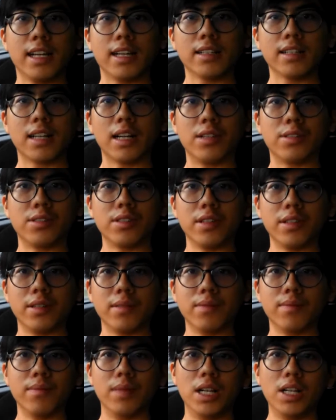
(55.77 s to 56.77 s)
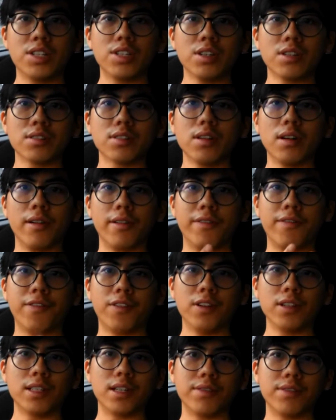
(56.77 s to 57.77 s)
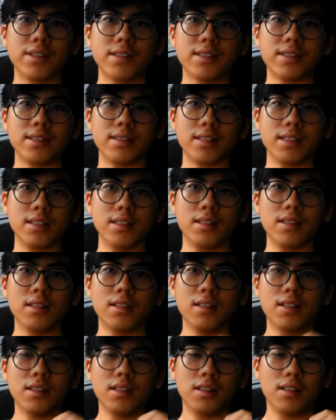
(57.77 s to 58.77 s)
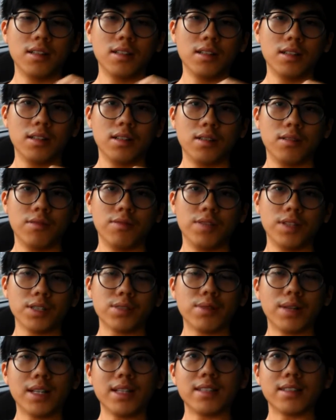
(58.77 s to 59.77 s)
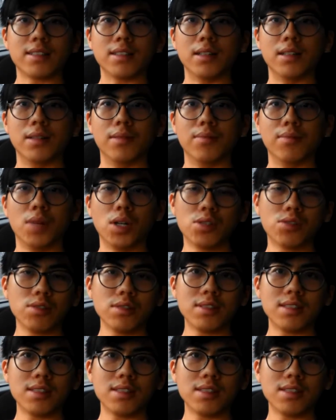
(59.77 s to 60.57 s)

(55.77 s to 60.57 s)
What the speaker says: other country, Malaysia also has 4 different seasons. First one is the monsoon